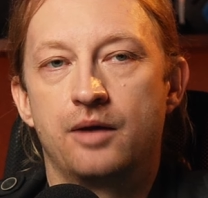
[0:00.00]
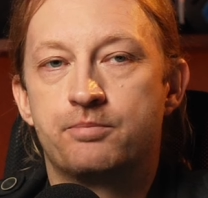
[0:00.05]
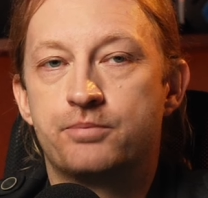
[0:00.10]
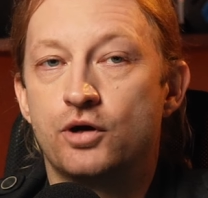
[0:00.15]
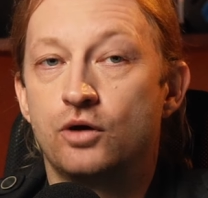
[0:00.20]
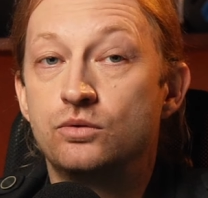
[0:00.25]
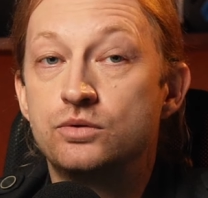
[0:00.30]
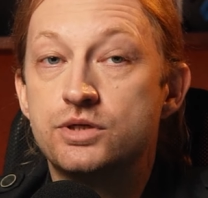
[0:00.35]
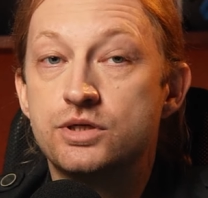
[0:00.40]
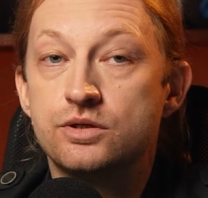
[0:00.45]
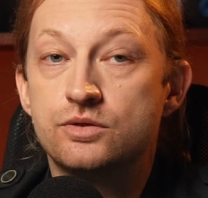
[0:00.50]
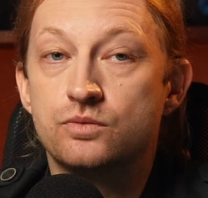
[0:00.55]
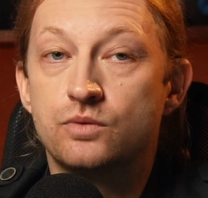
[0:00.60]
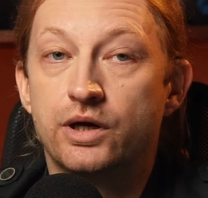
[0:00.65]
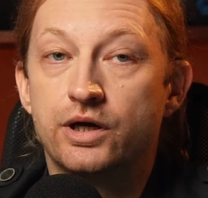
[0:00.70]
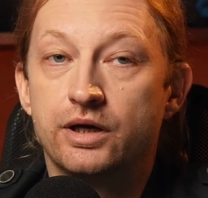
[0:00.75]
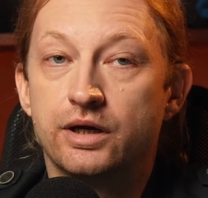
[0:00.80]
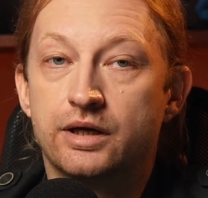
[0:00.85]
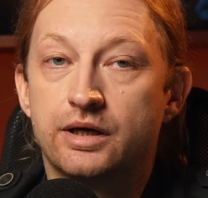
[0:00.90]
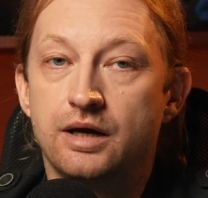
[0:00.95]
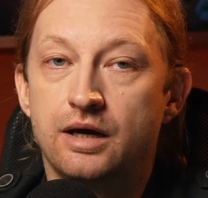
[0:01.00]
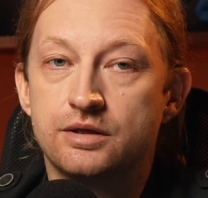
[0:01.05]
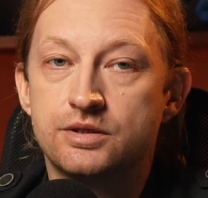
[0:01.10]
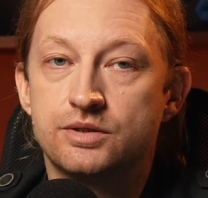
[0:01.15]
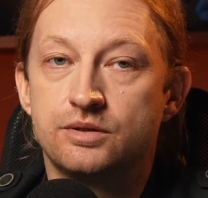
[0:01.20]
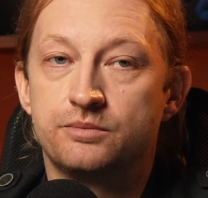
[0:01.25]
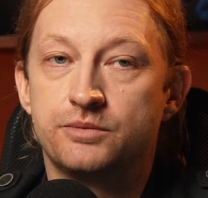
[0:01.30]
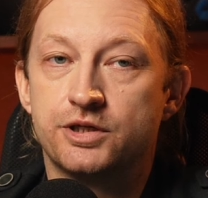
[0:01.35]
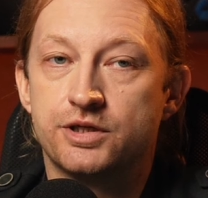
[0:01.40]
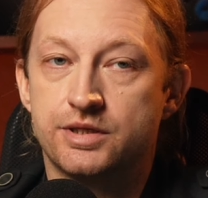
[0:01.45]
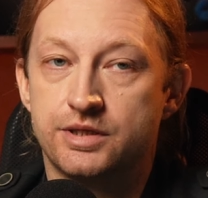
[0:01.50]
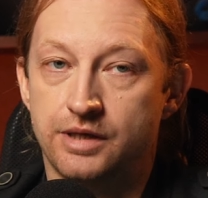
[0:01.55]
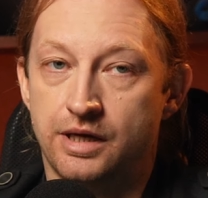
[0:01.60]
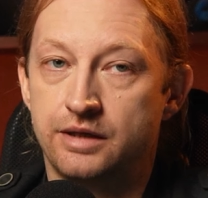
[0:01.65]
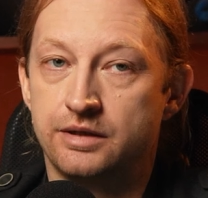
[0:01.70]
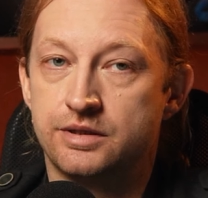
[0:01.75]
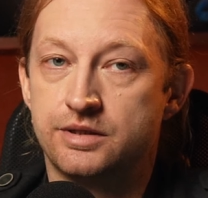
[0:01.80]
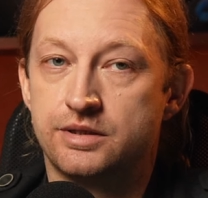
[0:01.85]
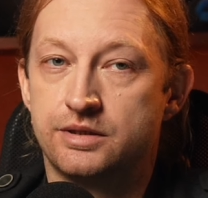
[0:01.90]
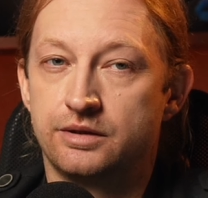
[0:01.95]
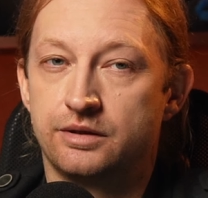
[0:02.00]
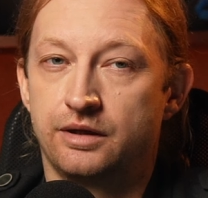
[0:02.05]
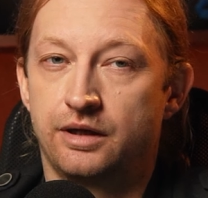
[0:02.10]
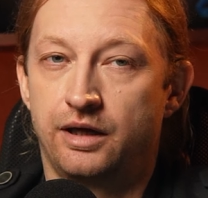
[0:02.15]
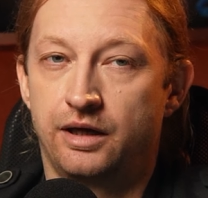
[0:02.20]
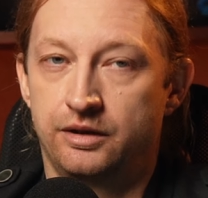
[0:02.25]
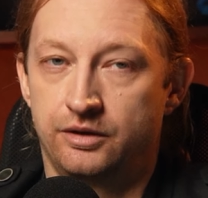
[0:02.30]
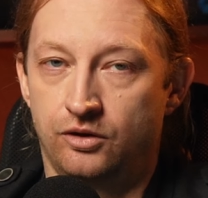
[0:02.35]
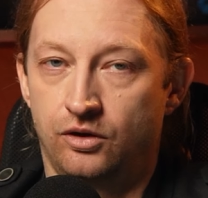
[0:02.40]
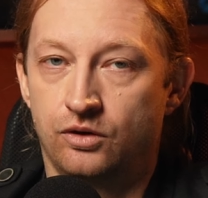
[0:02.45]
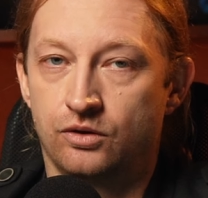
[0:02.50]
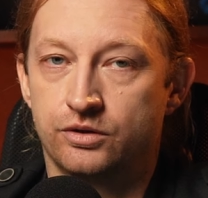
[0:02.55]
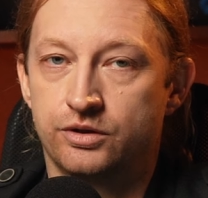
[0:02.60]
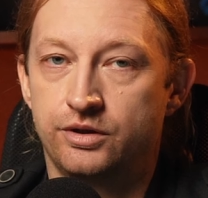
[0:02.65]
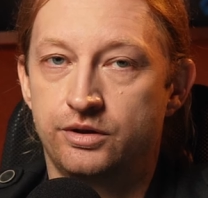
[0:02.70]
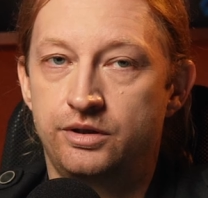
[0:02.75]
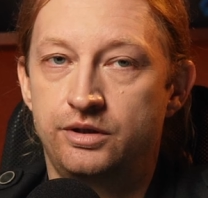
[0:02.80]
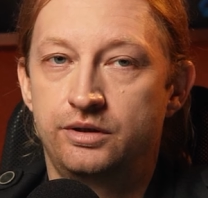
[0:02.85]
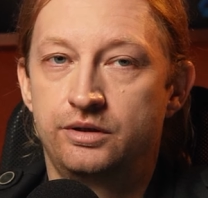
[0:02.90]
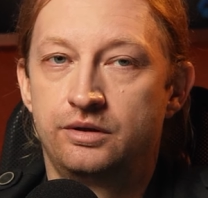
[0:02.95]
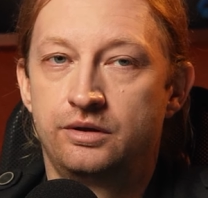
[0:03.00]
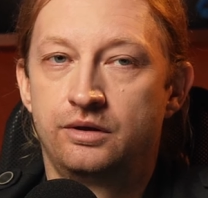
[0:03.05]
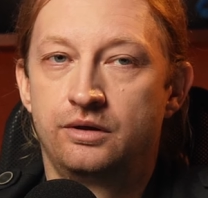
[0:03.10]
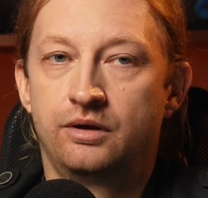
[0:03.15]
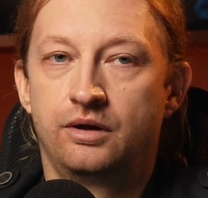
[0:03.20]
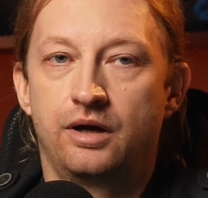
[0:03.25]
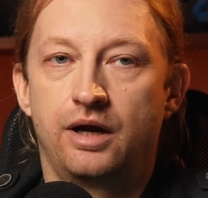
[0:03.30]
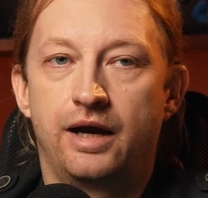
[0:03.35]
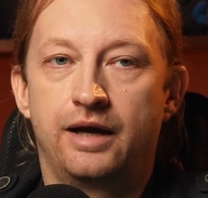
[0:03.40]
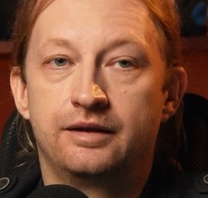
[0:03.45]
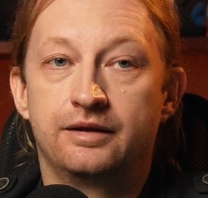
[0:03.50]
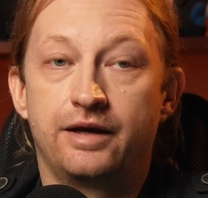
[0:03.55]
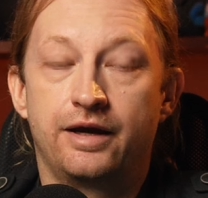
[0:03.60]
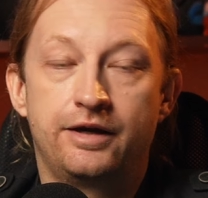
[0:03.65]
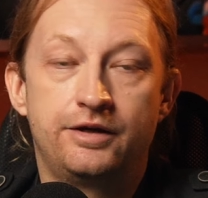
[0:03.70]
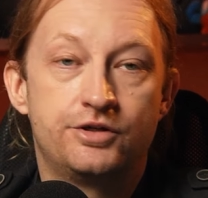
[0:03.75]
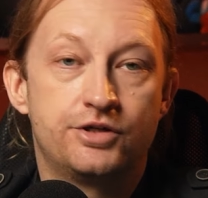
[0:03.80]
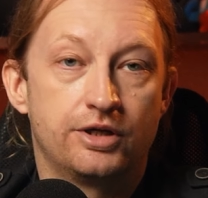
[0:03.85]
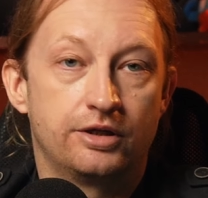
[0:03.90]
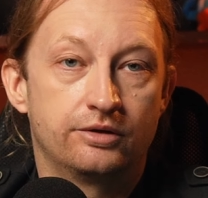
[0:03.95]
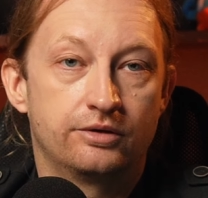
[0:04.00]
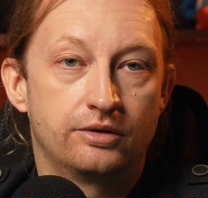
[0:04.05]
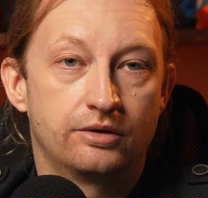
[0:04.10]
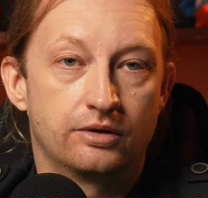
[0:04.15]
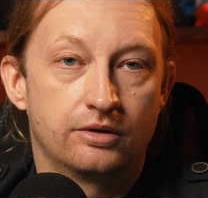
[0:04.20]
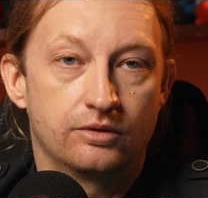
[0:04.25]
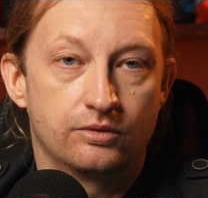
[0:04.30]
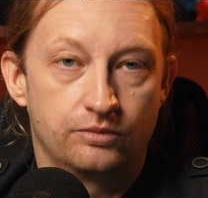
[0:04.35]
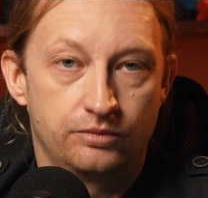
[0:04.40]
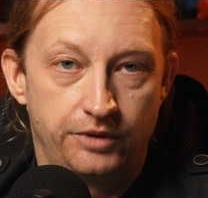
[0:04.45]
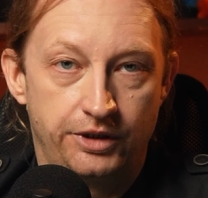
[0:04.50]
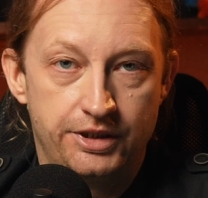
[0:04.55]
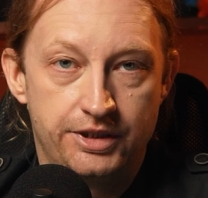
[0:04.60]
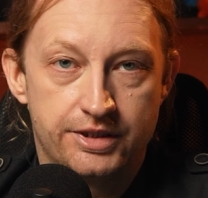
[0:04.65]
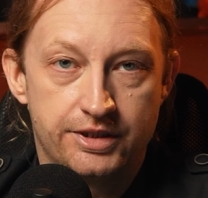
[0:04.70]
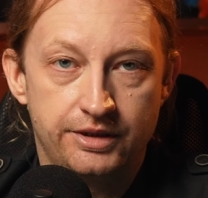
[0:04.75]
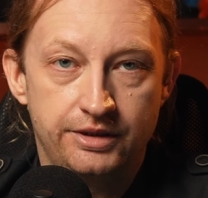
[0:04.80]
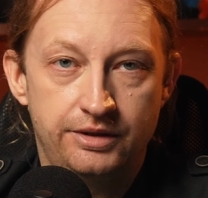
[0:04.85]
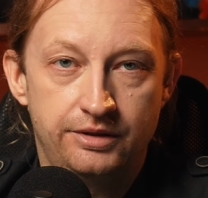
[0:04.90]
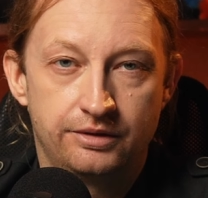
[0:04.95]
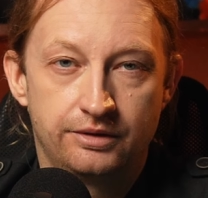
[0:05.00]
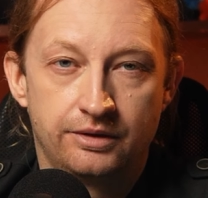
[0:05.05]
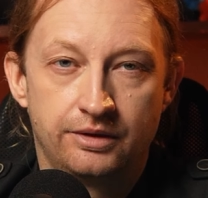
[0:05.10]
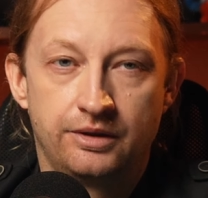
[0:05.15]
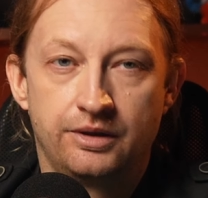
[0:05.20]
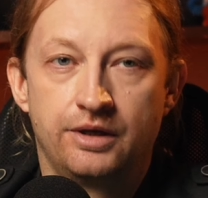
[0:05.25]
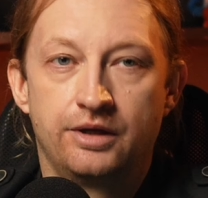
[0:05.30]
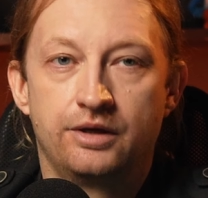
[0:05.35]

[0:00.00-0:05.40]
a process where a customer sends an order, an agent reads it,